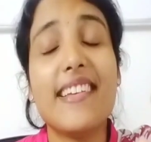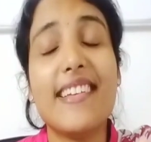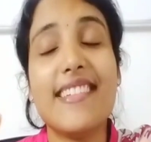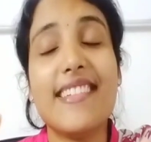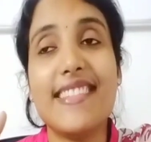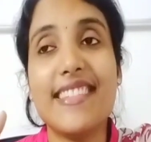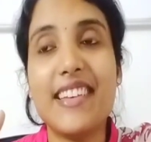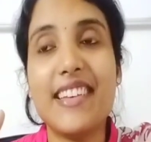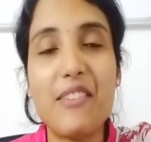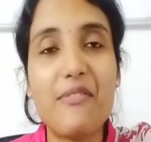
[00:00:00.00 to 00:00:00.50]

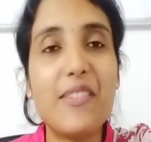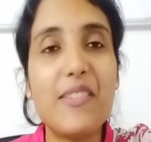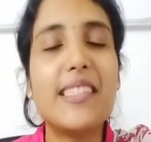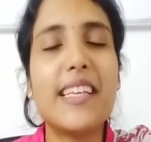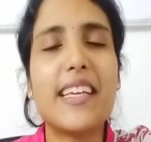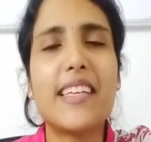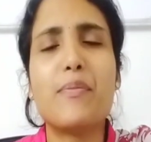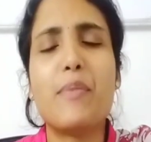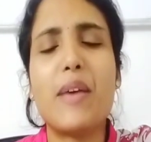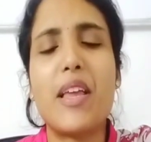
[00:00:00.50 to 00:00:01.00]
in Griffith's
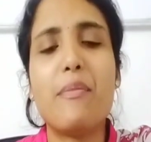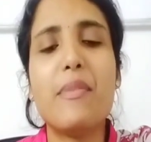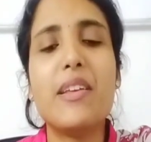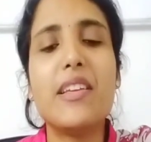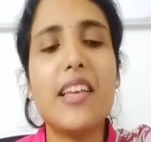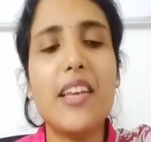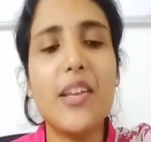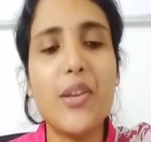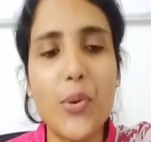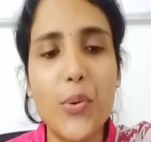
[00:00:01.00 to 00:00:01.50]
experiment,
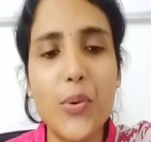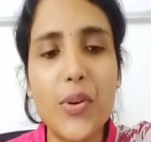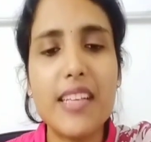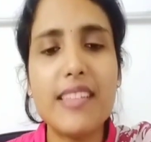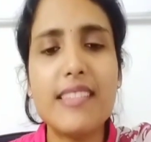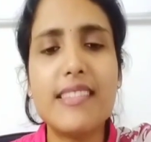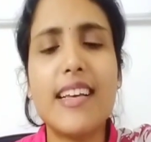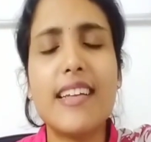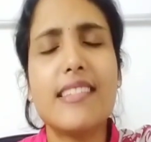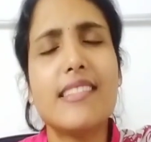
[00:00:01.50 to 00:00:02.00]
he
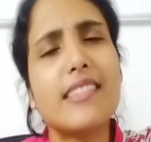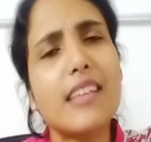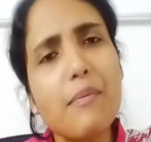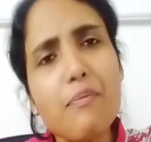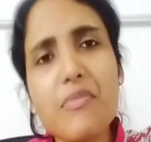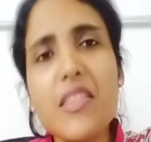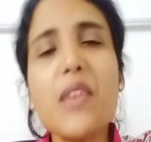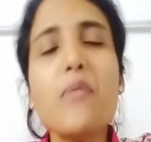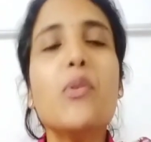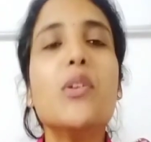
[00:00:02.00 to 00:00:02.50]
noticed that
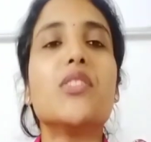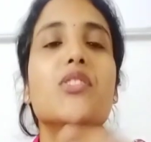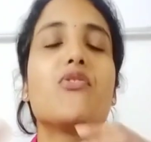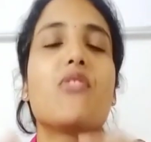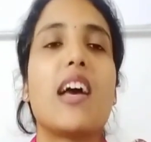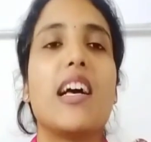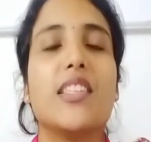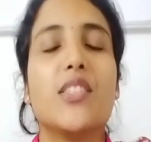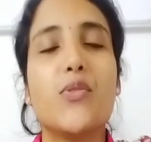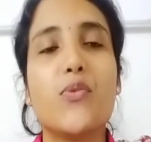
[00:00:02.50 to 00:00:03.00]
something was
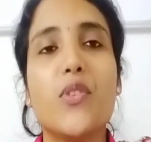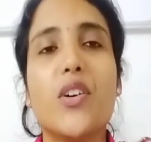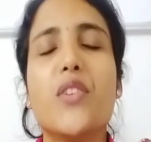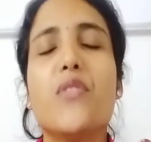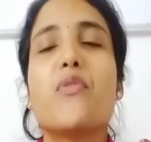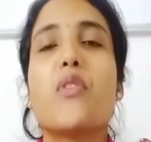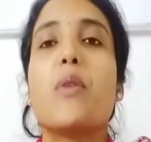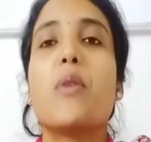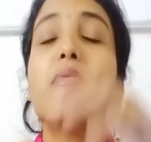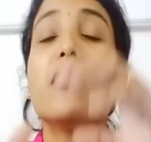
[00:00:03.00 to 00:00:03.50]
transferred
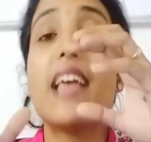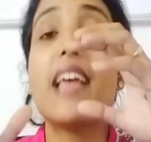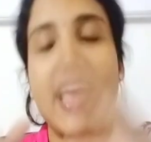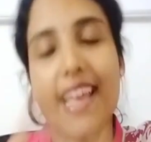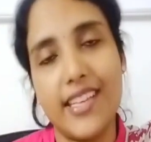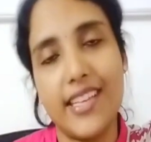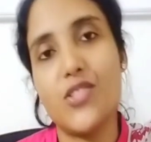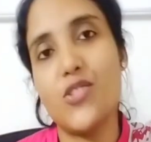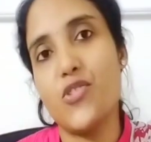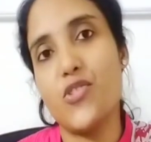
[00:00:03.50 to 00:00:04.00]
from the
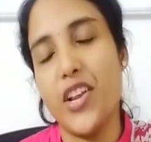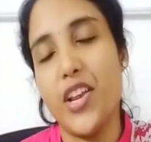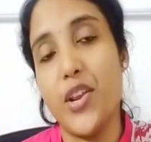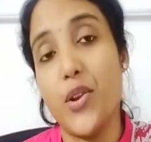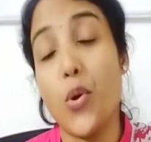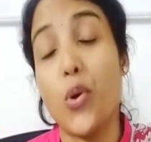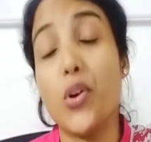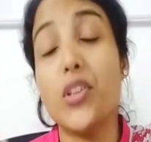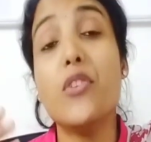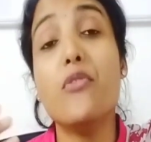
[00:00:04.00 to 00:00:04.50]
S strain
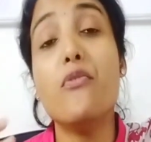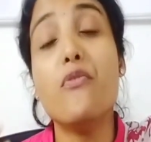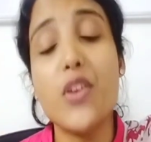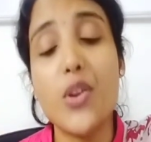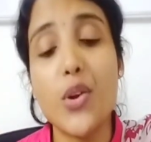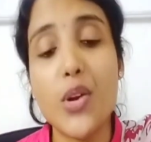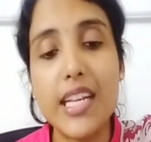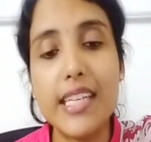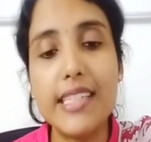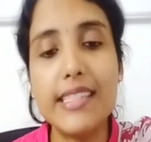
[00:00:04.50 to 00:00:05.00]
or the
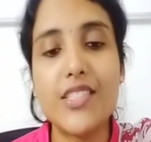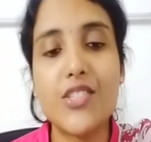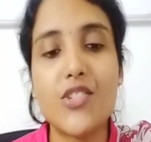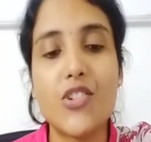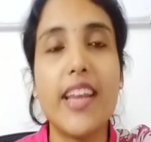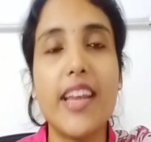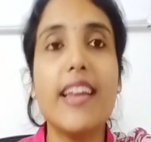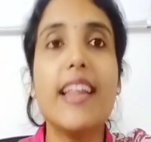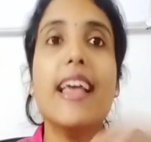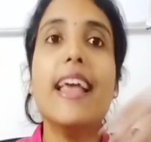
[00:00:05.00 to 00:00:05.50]
virulent
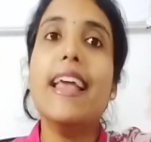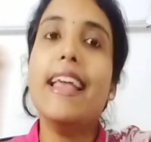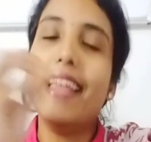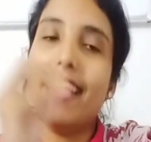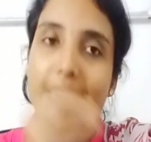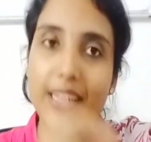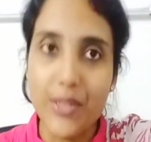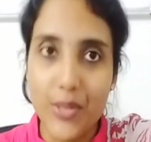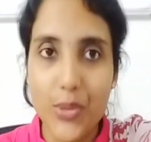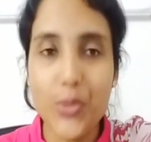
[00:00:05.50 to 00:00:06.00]
strain
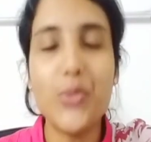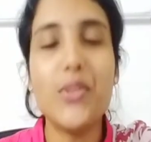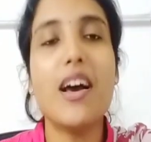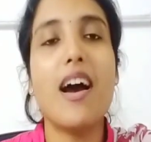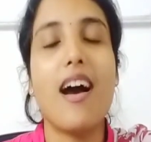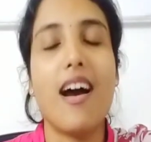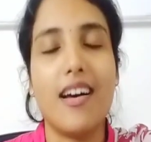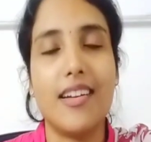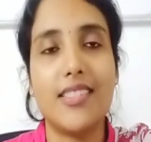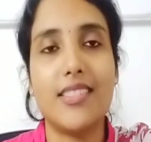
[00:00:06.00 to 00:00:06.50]
into the
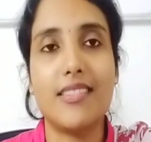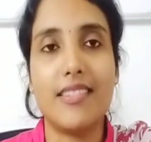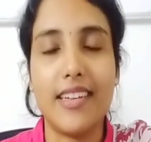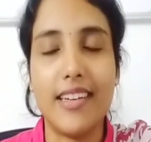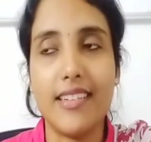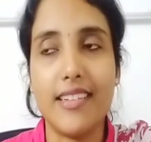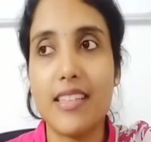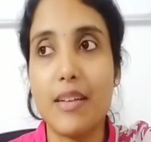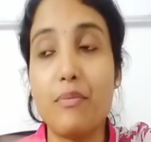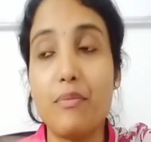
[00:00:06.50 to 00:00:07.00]
R
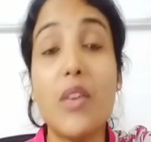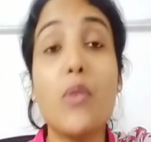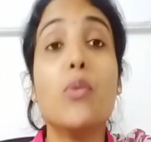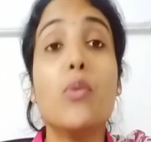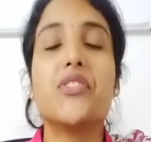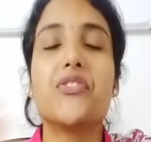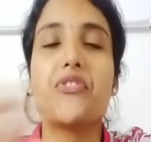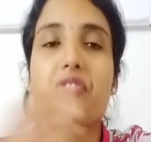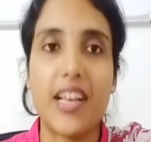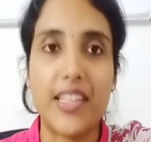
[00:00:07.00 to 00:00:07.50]
strain. Something
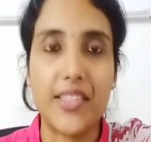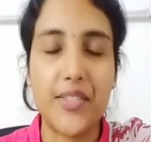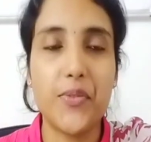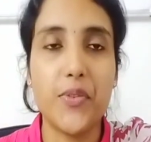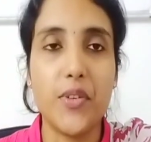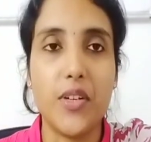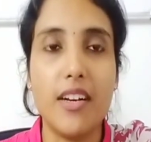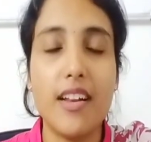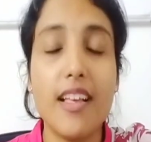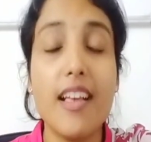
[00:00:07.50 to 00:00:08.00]
was
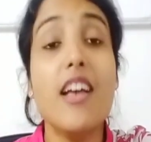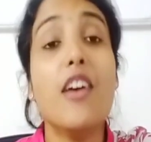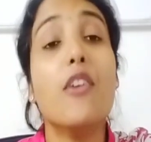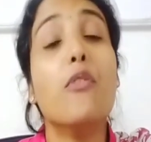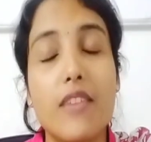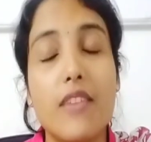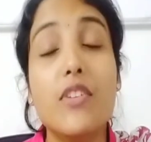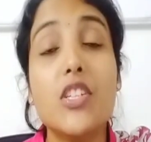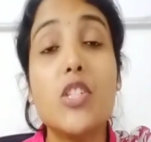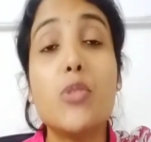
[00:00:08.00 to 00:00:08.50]
transferred,
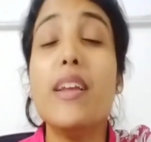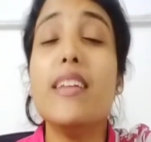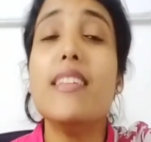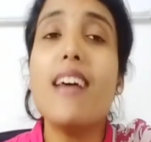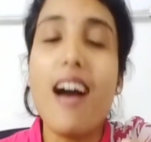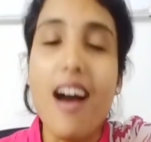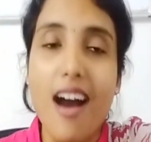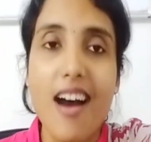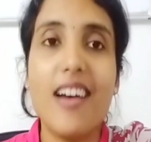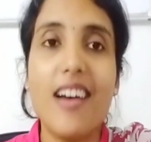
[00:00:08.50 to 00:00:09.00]
which made
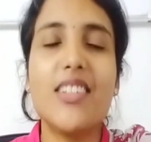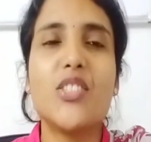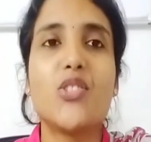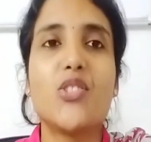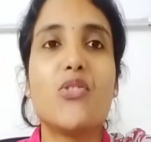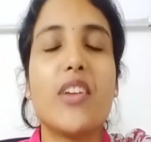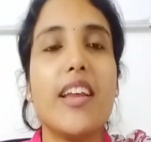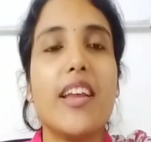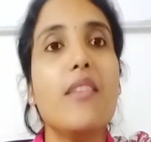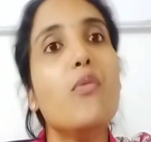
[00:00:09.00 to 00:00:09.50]
the R
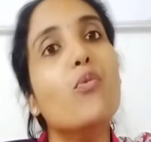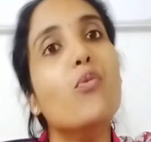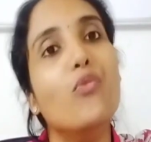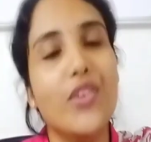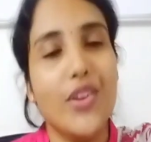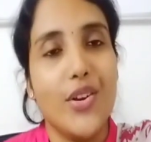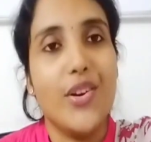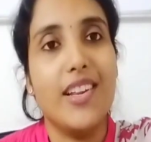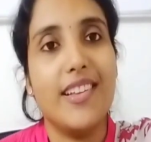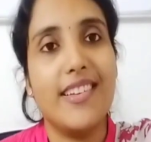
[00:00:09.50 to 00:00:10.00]
strain
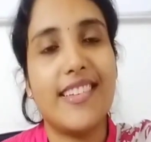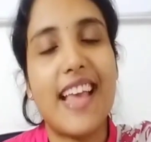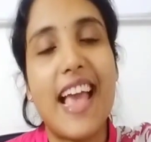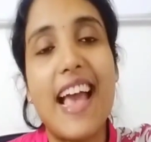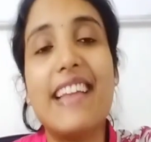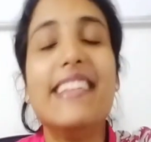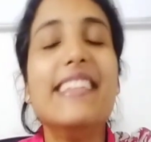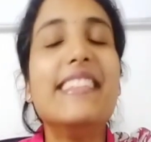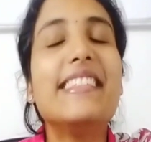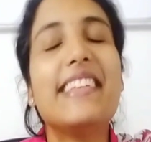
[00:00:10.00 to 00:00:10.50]
virulent,
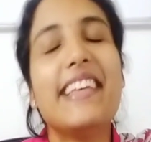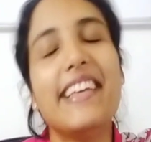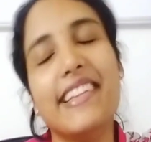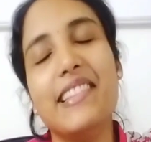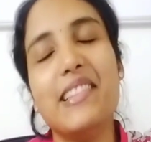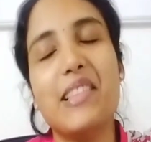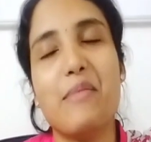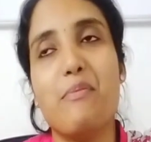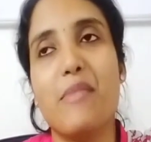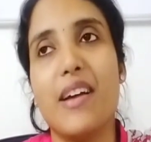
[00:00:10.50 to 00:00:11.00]
and it
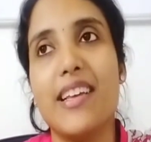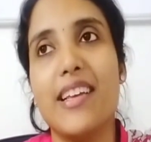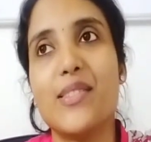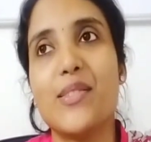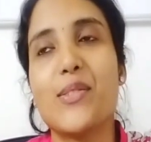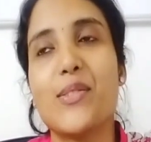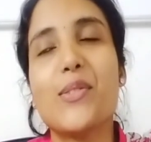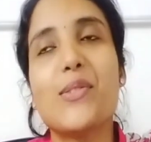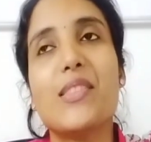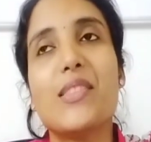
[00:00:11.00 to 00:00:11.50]
killed the mice.
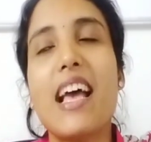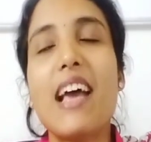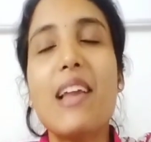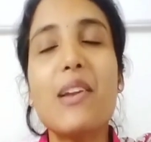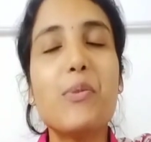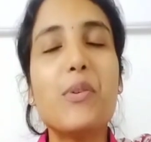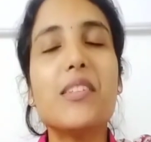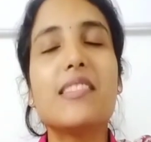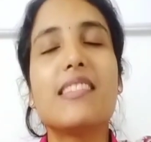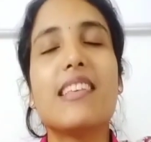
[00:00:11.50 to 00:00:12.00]
So that
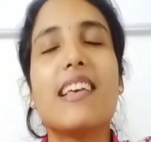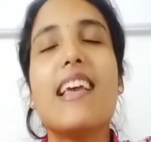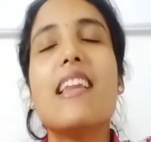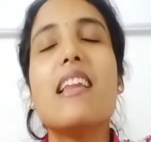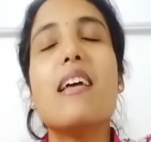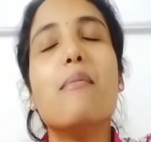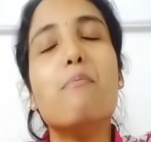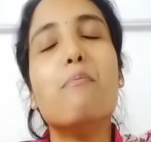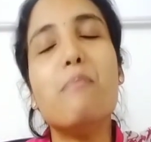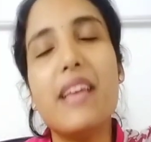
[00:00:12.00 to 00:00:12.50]
was
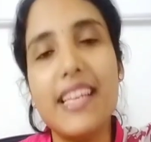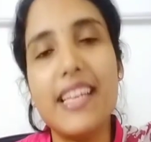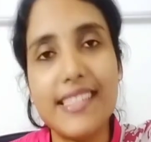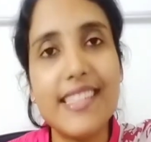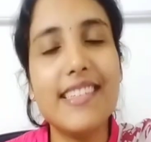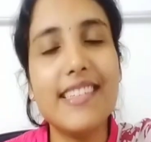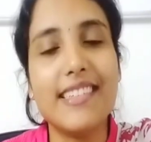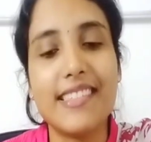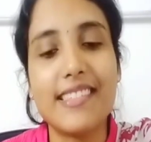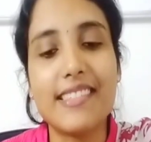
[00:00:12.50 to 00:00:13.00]
an
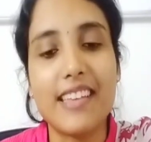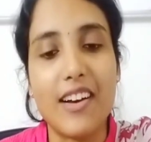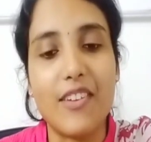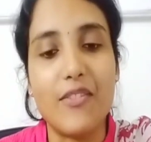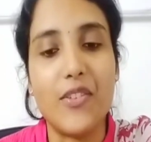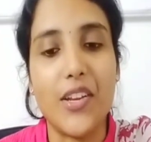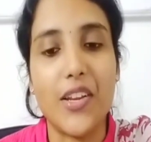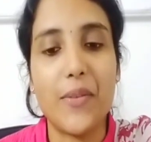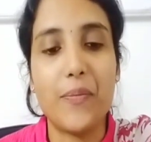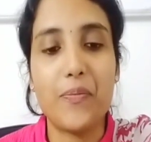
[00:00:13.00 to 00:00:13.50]
amazing
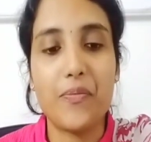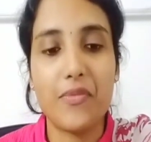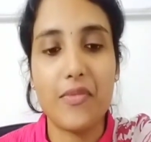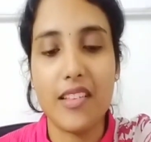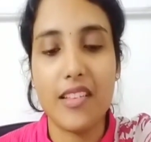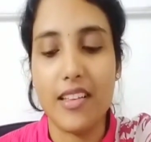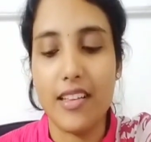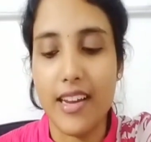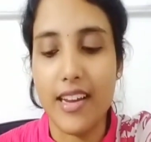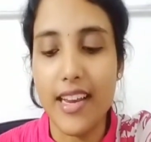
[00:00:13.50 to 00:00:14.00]
discovery,
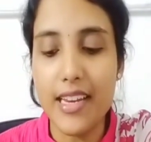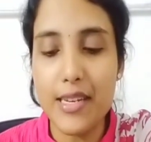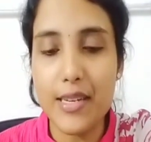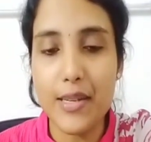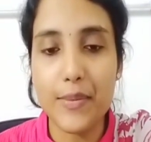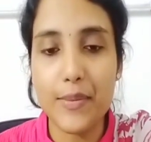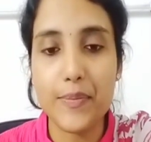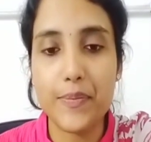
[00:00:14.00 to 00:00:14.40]
right?